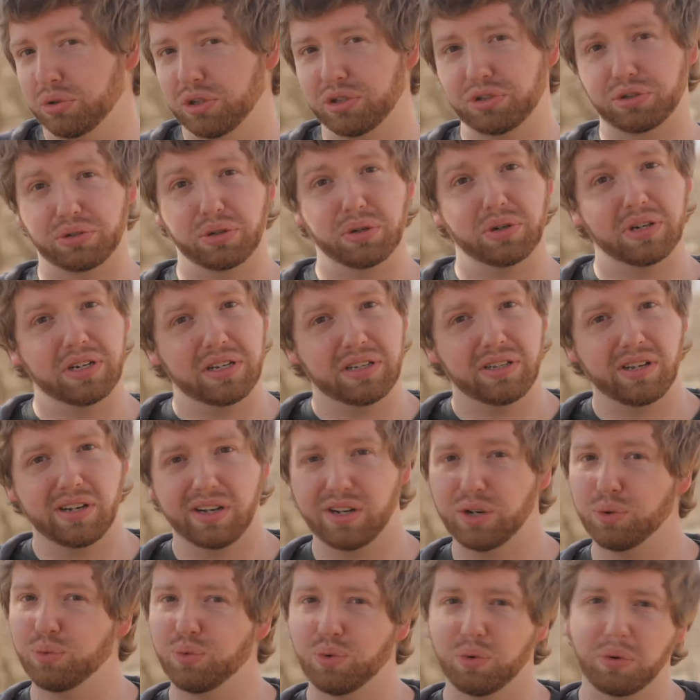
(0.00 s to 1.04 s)
just throw it in there
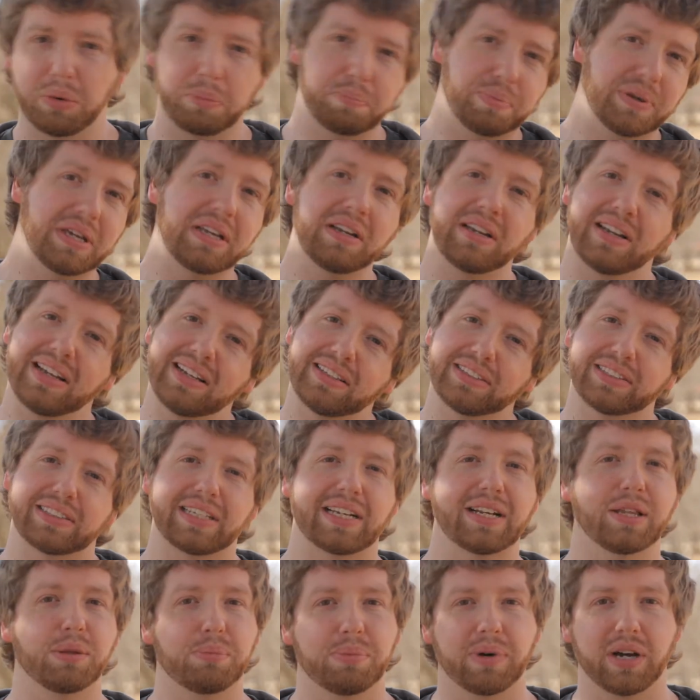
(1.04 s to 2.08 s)
and it will repeat it
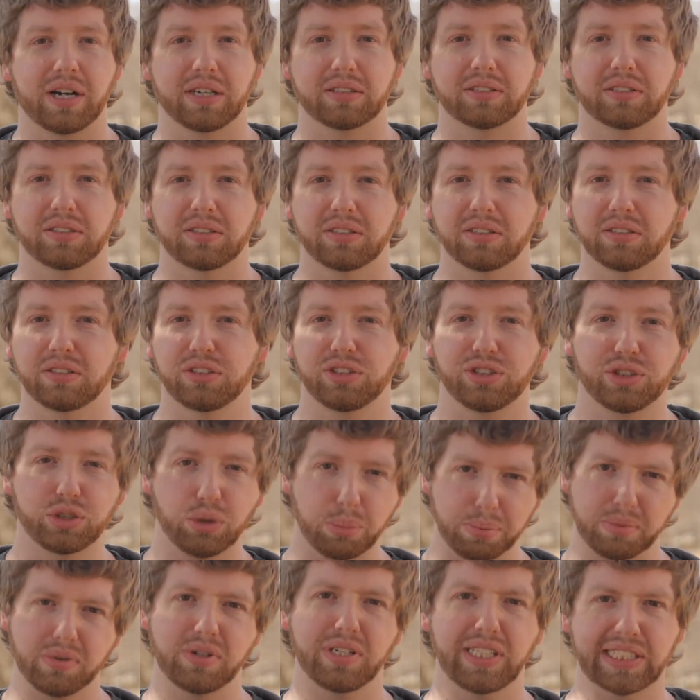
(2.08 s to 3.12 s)
inside of the box.
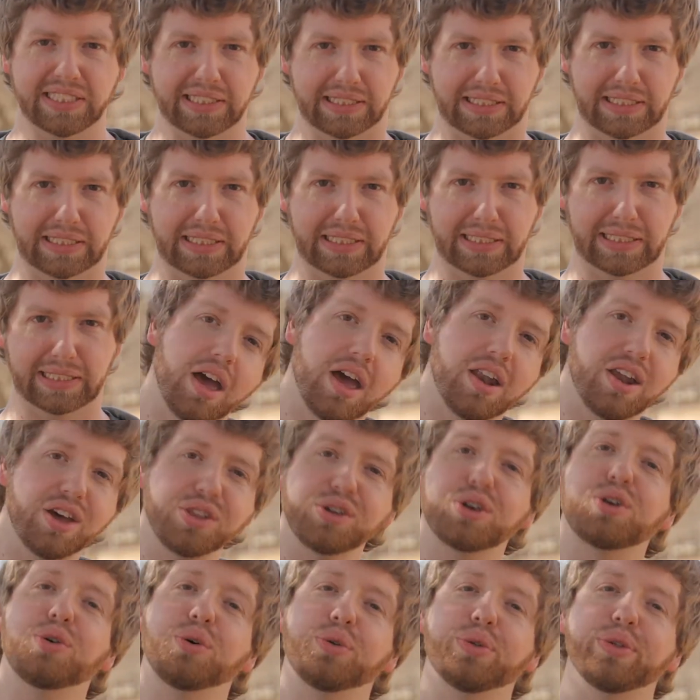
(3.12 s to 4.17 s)
Super easy.
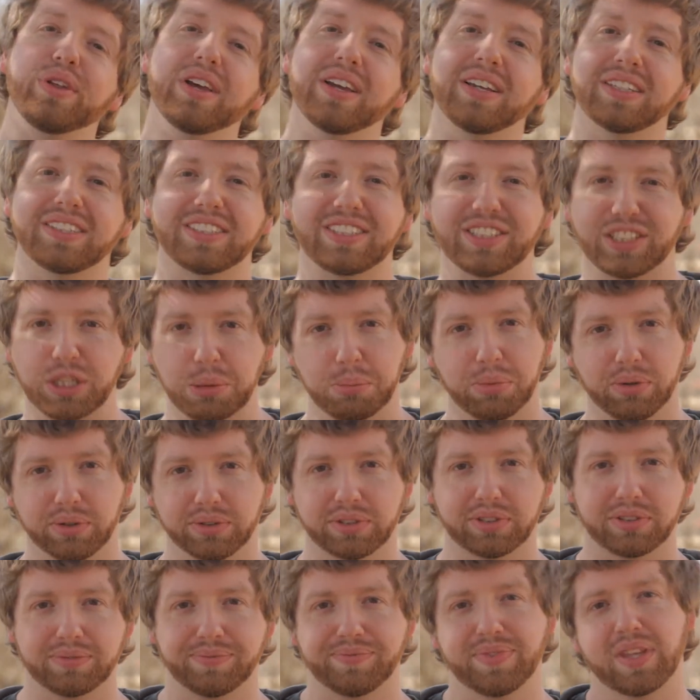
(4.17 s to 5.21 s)
Another cool thing is
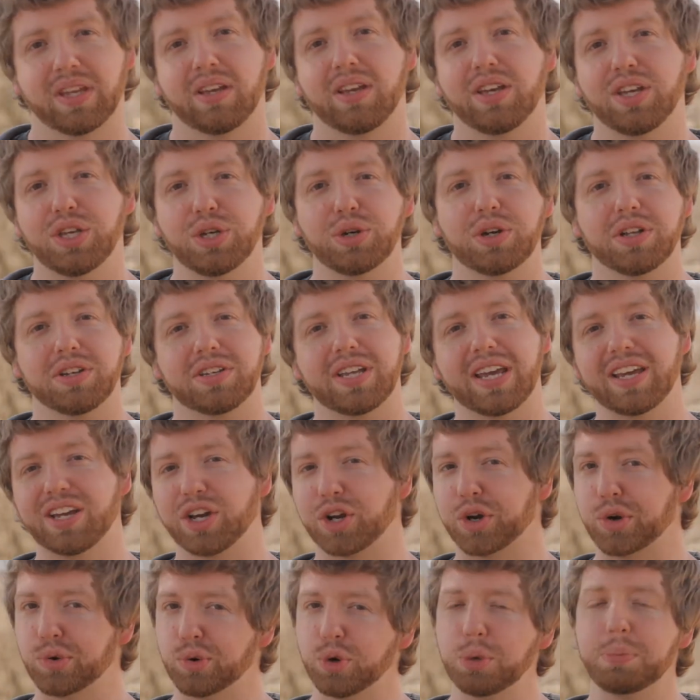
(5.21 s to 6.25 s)
symbols. You can take a
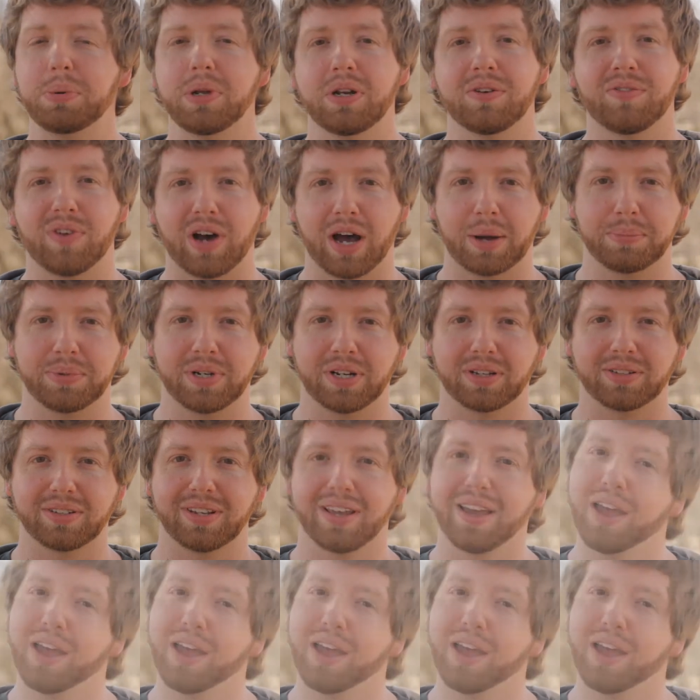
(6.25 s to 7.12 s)
grouping of objects,